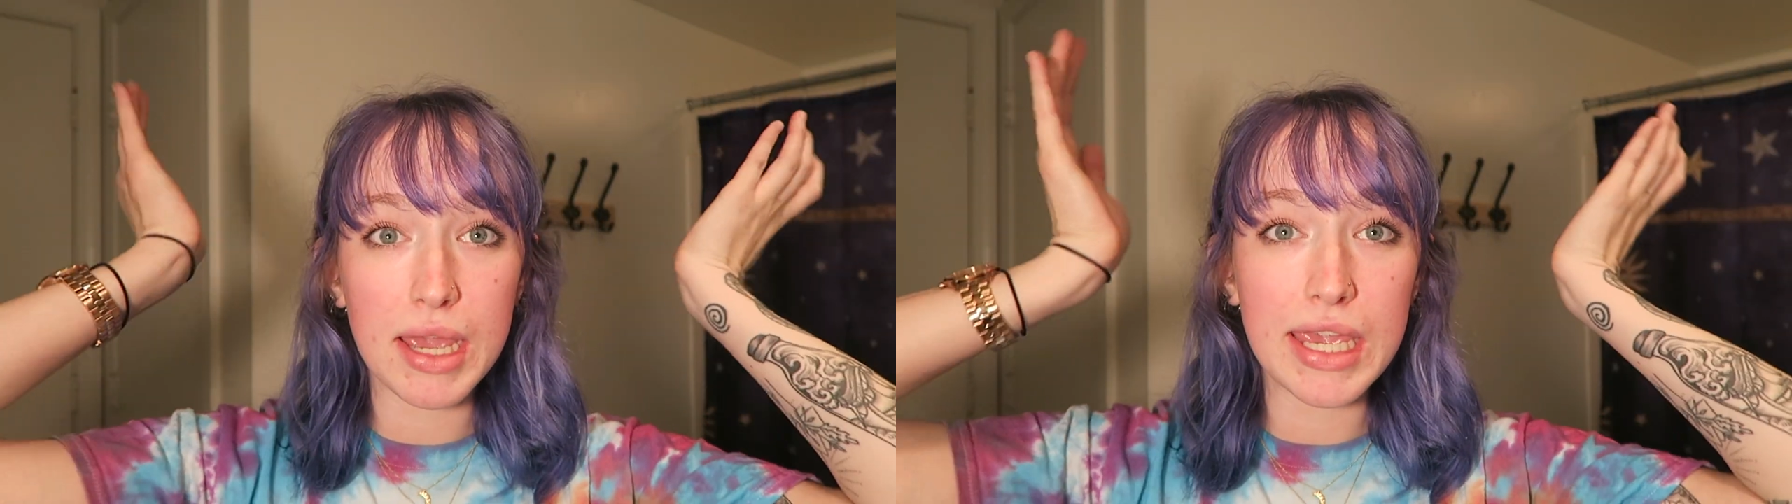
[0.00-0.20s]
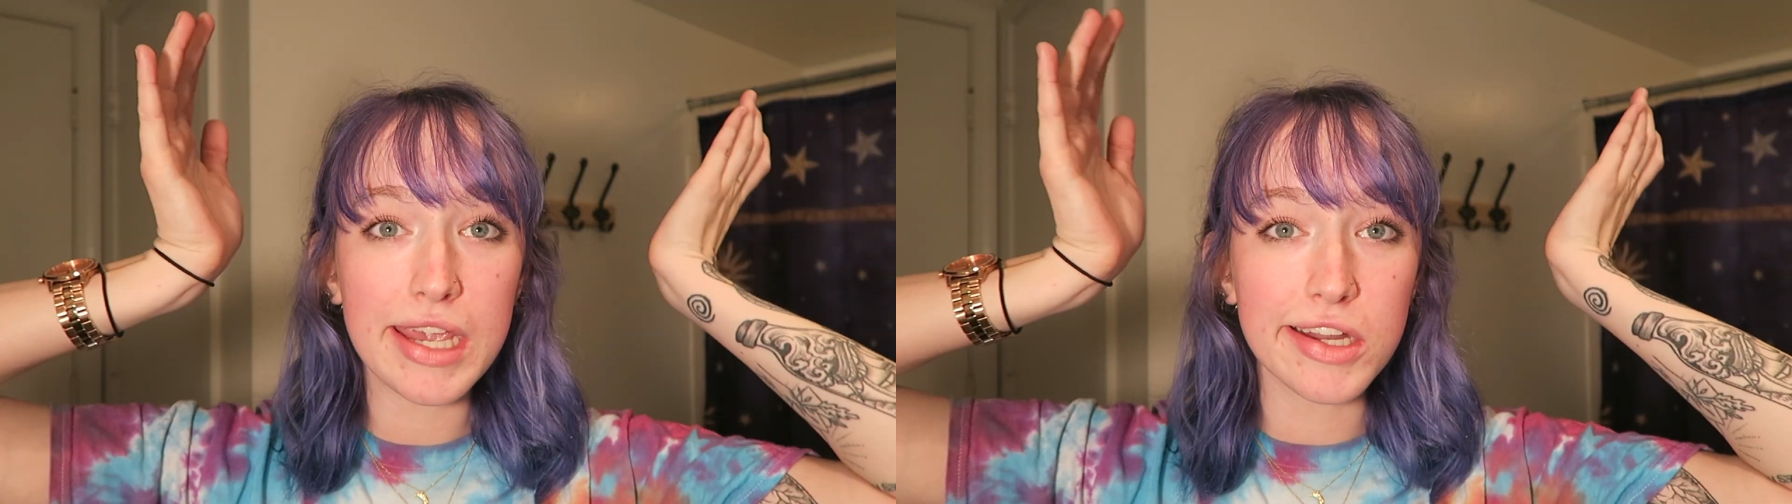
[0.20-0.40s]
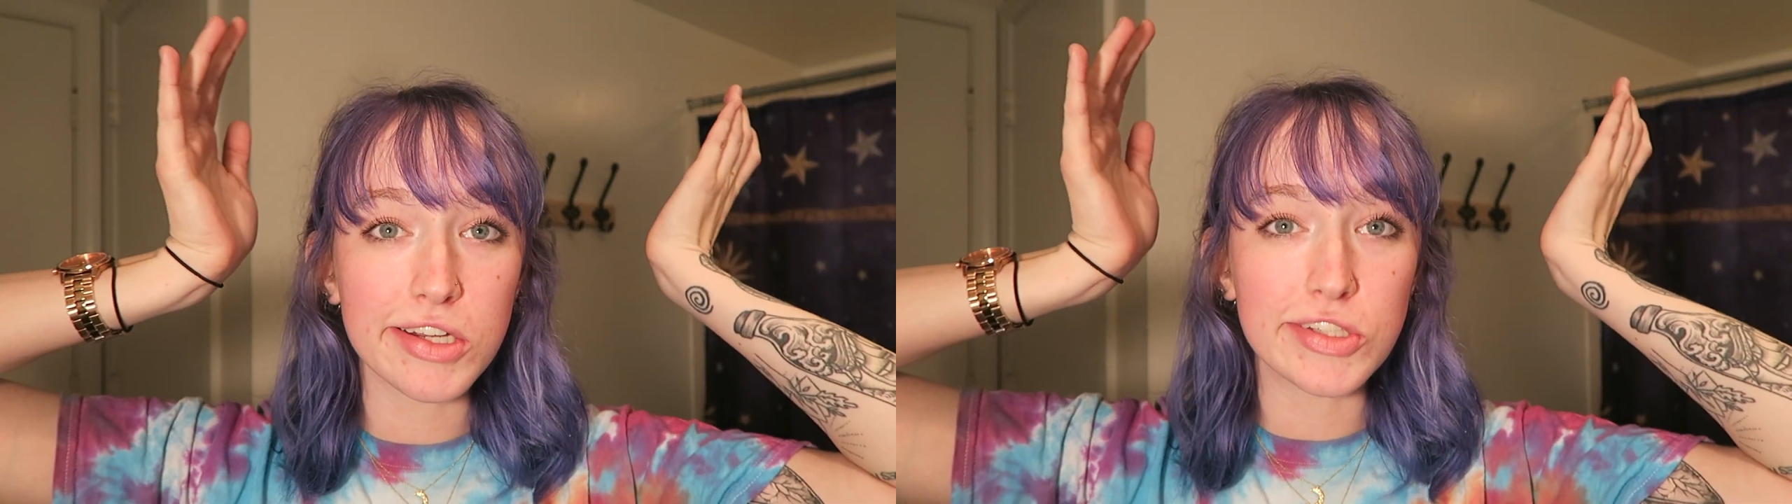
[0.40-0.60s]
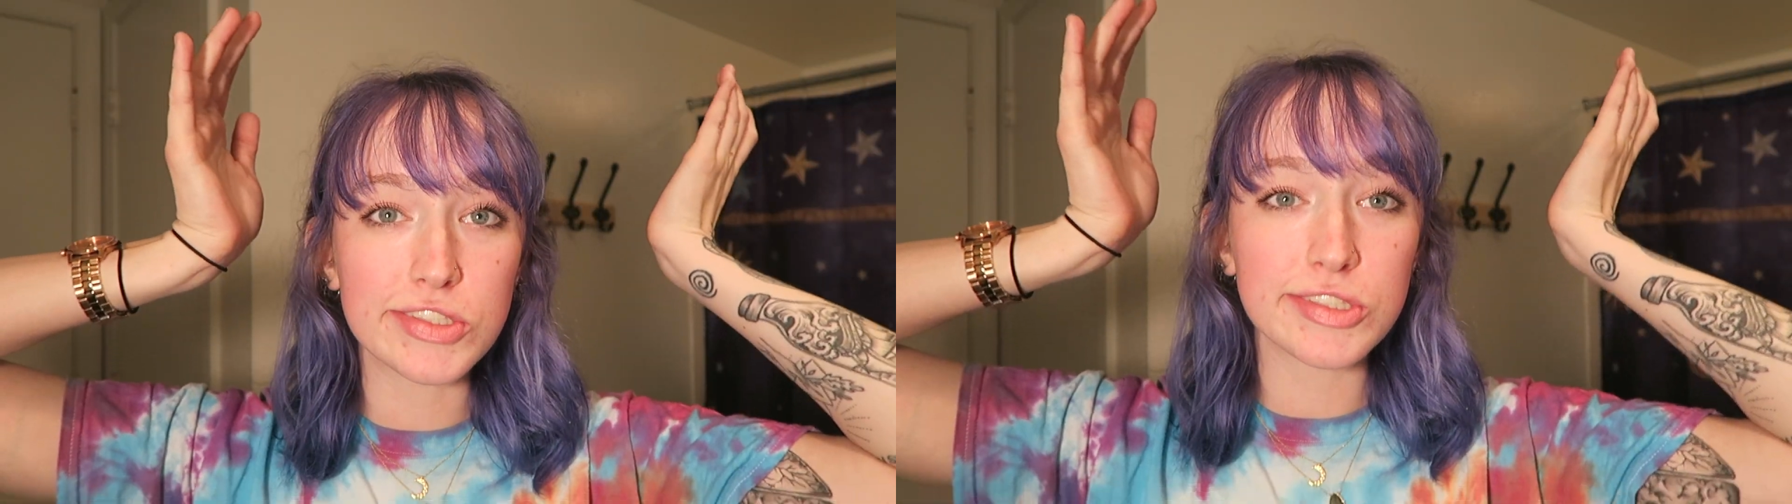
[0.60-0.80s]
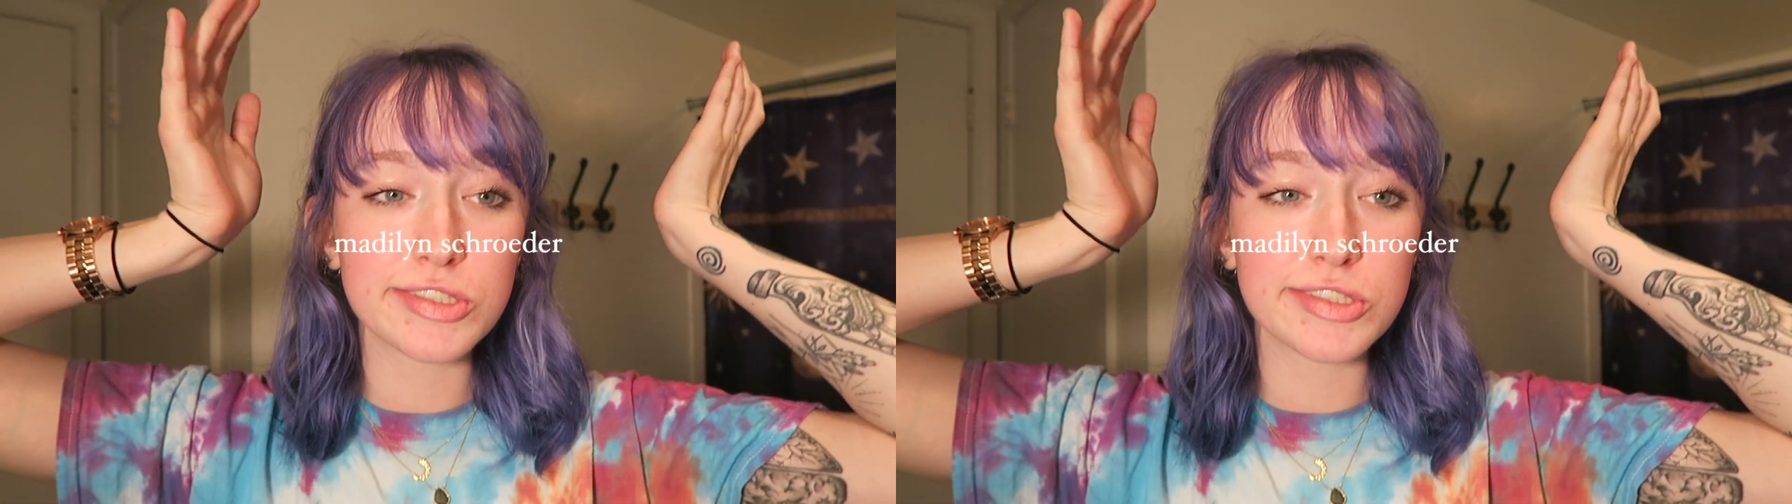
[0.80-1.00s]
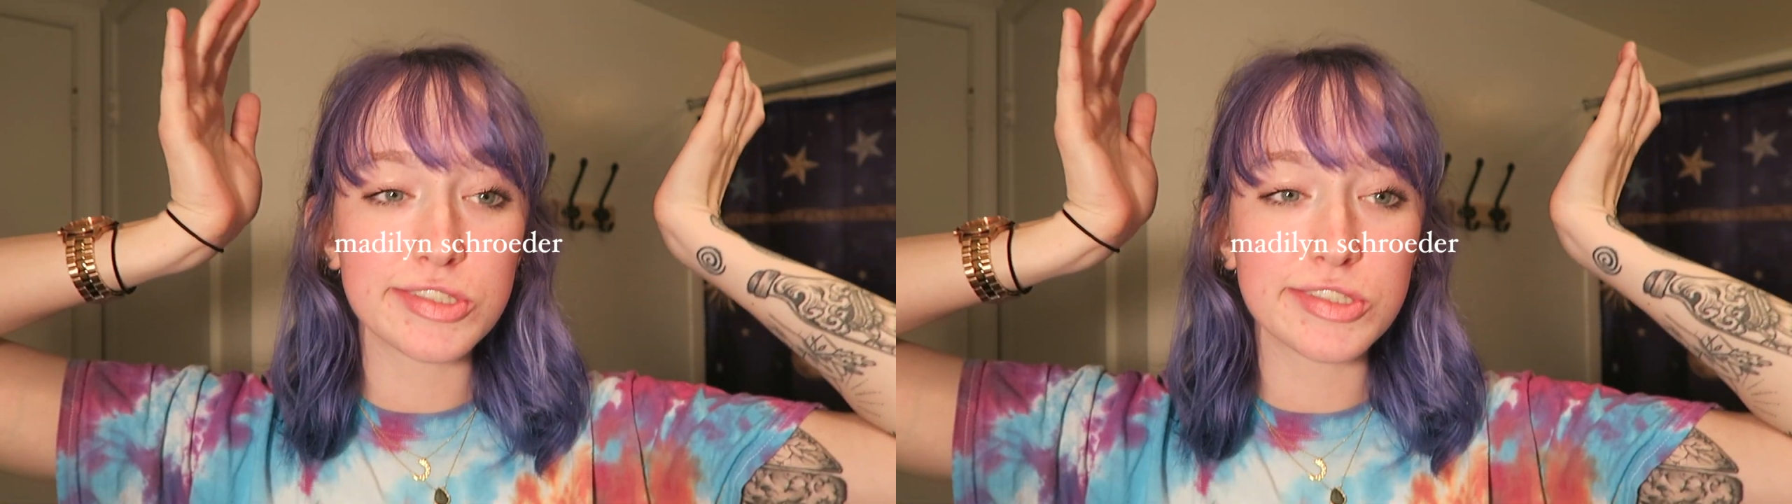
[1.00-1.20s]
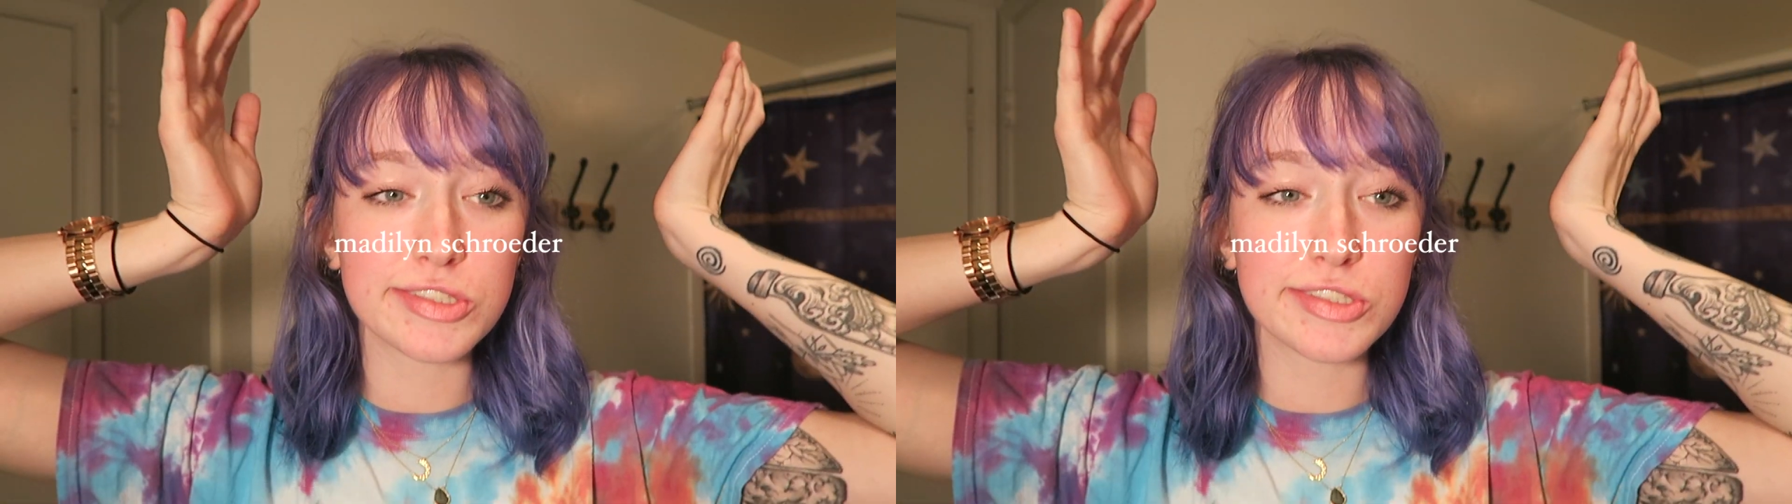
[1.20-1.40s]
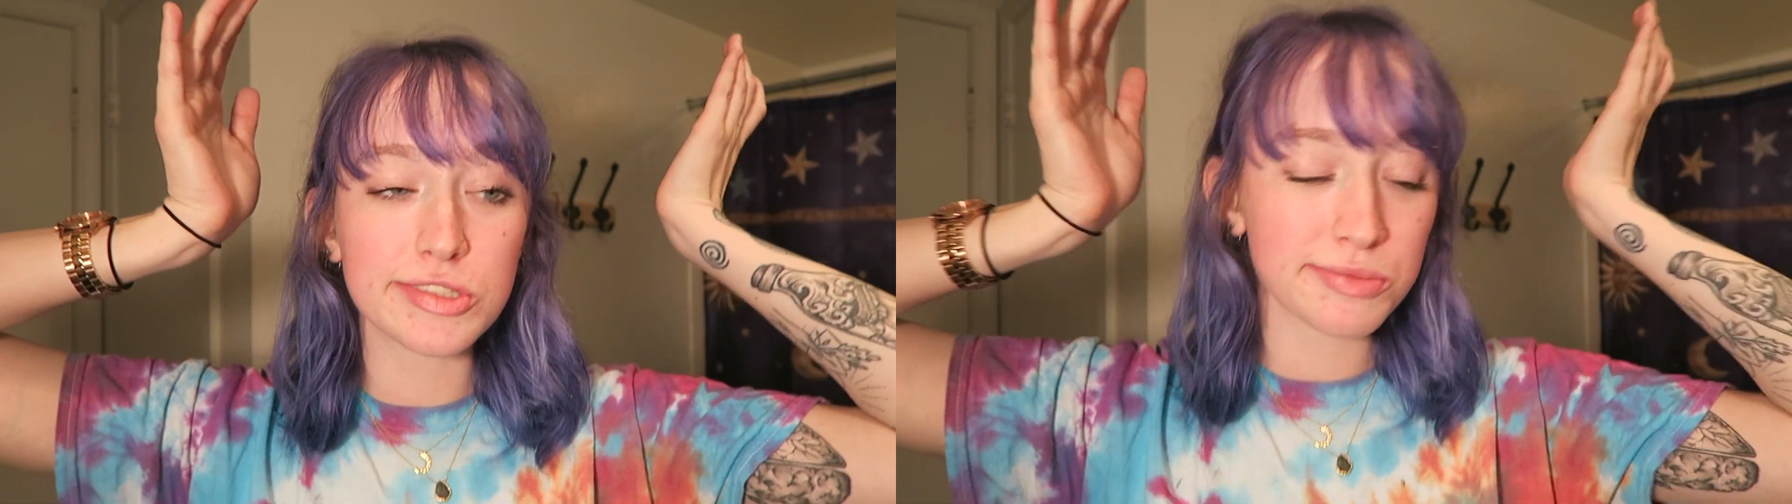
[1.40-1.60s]
my ears.
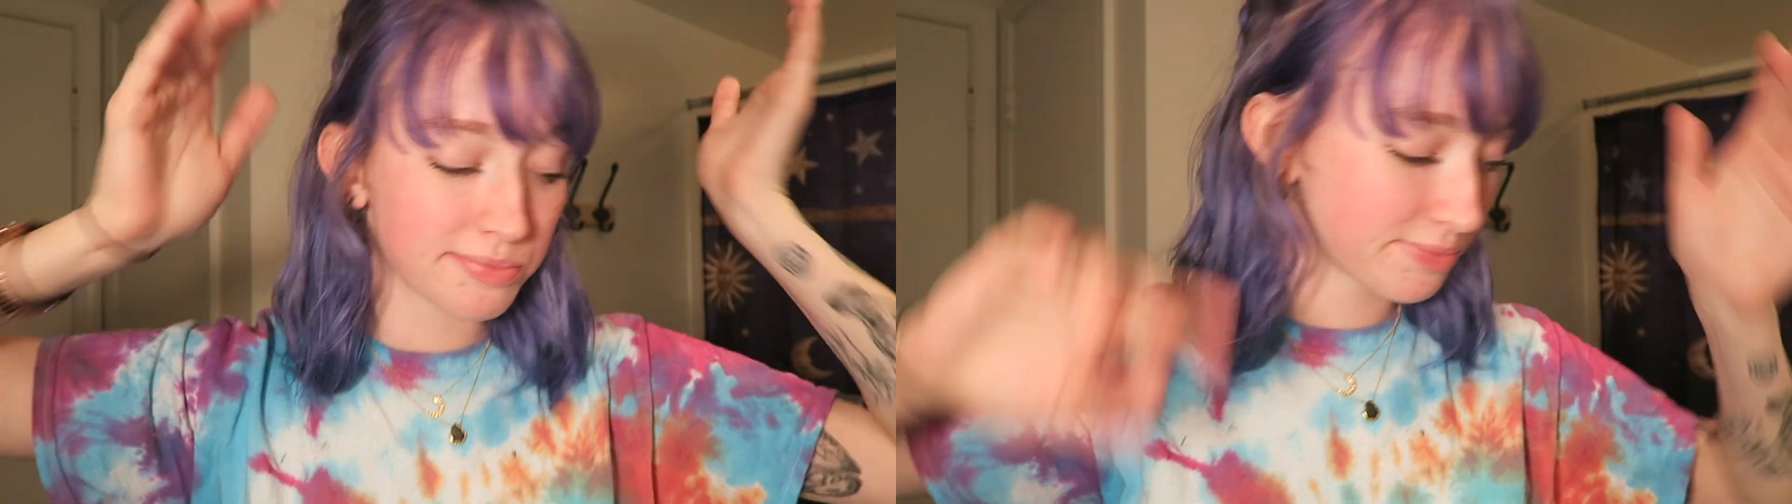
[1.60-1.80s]
I've